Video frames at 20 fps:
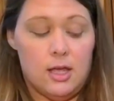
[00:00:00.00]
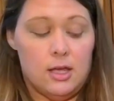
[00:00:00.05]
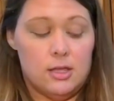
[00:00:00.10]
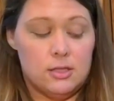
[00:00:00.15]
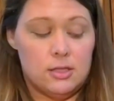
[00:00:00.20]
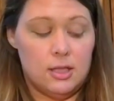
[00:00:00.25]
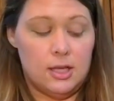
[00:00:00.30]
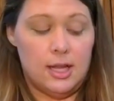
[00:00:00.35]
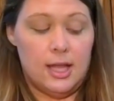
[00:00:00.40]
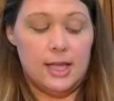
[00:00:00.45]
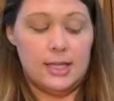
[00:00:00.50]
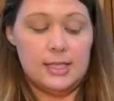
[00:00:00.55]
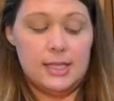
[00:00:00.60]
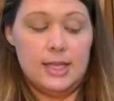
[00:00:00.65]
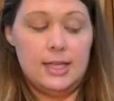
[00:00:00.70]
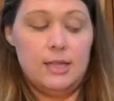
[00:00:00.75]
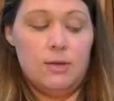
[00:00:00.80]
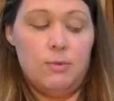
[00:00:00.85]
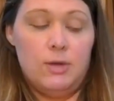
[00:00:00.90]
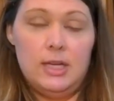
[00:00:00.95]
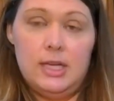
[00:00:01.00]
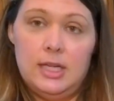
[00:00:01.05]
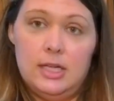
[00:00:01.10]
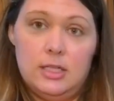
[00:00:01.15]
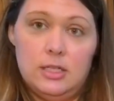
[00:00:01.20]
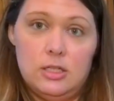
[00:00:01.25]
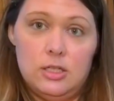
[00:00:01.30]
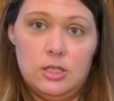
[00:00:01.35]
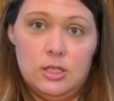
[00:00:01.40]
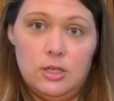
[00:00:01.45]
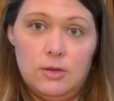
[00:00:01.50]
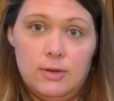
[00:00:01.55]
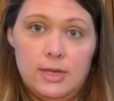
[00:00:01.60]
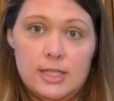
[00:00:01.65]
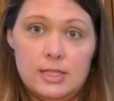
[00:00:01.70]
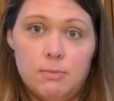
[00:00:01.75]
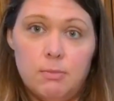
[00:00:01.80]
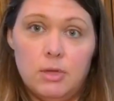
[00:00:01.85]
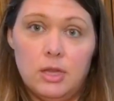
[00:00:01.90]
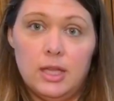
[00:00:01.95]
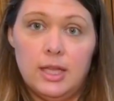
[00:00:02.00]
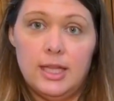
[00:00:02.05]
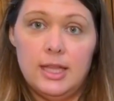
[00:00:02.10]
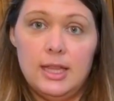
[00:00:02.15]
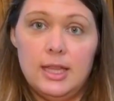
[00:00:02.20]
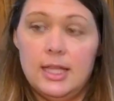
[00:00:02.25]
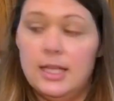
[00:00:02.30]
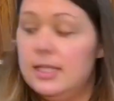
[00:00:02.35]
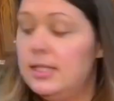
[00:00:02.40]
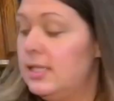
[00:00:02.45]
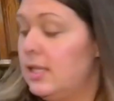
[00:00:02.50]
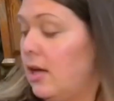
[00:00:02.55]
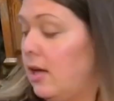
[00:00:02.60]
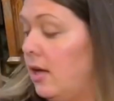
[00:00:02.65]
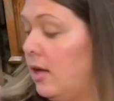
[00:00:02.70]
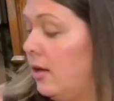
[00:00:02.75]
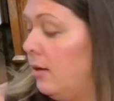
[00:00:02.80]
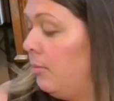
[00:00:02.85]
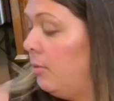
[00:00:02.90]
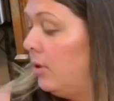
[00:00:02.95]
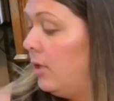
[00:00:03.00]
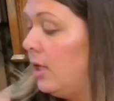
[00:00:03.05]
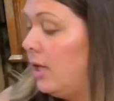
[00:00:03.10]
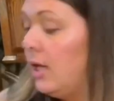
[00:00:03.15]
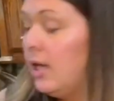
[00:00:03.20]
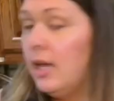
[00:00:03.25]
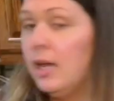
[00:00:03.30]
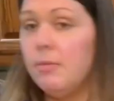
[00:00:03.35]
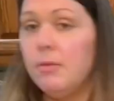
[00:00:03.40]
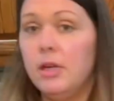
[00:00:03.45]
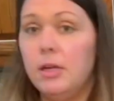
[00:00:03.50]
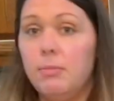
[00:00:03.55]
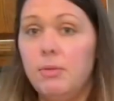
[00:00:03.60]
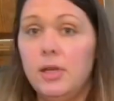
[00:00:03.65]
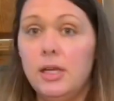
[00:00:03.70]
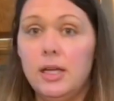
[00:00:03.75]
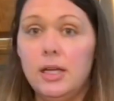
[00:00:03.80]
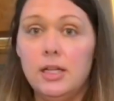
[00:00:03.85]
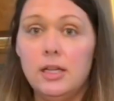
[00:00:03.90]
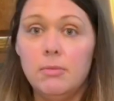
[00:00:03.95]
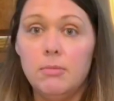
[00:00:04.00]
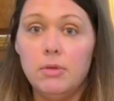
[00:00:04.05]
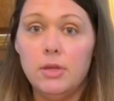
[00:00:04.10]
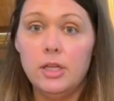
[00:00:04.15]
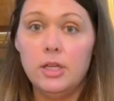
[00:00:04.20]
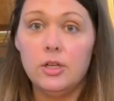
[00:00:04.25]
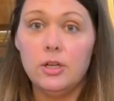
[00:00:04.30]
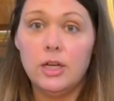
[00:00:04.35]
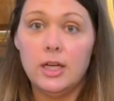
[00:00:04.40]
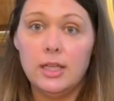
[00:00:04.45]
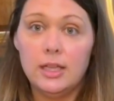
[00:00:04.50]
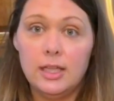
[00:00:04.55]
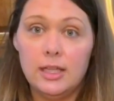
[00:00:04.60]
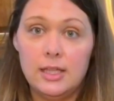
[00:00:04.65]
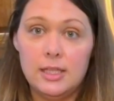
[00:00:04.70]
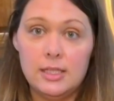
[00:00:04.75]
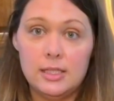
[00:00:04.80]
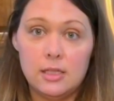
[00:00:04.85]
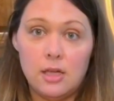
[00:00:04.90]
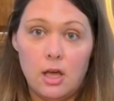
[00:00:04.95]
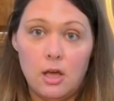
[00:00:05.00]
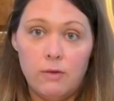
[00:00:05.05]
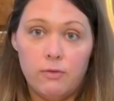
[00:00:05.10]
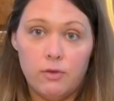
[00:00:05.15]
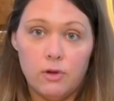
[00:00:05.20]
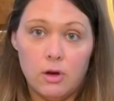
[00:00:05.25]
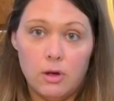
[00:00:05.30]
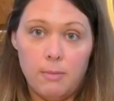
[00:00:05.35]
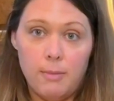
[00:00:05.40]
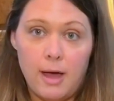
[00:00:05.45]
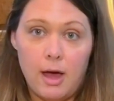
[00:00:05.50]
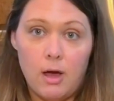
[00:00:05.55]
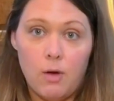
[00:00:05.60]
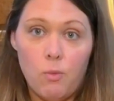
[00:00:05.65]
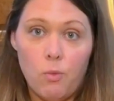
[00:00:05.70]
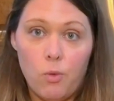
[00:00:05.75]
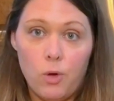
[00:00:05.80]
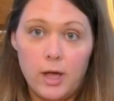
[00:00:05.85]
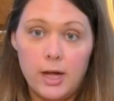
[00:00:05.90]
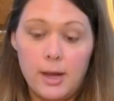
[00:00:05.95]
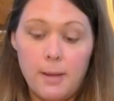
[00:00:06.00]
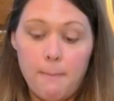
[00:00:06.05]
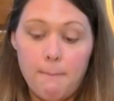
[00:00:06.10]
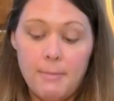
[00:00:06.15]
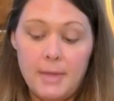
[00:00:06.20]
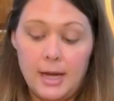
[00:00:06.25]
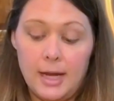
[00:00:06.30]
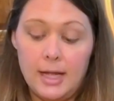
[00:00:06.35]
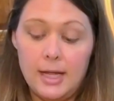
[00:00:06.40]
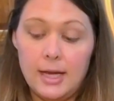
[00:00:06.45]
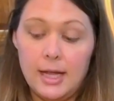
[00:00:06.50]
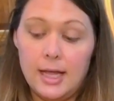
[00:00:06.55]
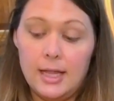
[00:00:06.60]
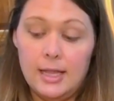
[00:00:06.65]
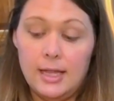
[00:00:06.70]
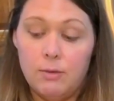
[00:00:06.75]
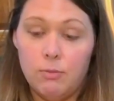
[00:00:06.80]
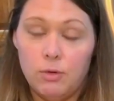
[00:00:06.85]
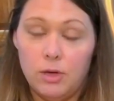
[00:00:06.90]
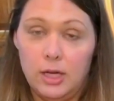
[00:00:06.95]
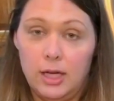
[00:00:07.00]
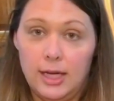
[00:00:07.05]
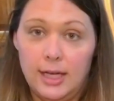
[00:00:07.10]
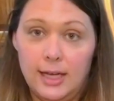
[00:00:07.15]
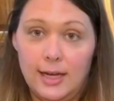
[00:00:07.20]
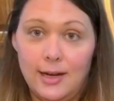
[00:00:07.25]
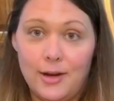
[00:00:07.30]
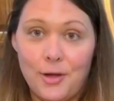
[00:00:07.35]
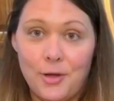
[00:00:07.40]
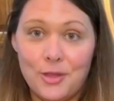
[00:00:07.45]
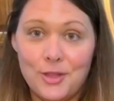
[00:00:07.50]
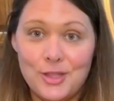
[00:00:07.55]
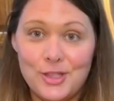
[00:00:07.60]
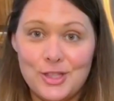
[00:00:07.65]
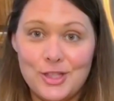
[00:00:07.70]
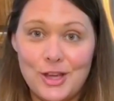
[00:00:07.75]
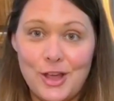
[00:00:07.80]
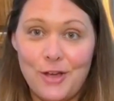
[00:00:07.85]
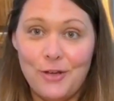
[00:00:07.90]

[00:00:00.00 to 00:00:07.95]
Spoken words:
So the next thing that we need to do is blend this up. I'm going to put it in the blender and let this go for about 1 minute, and then we're going to get it on the stove.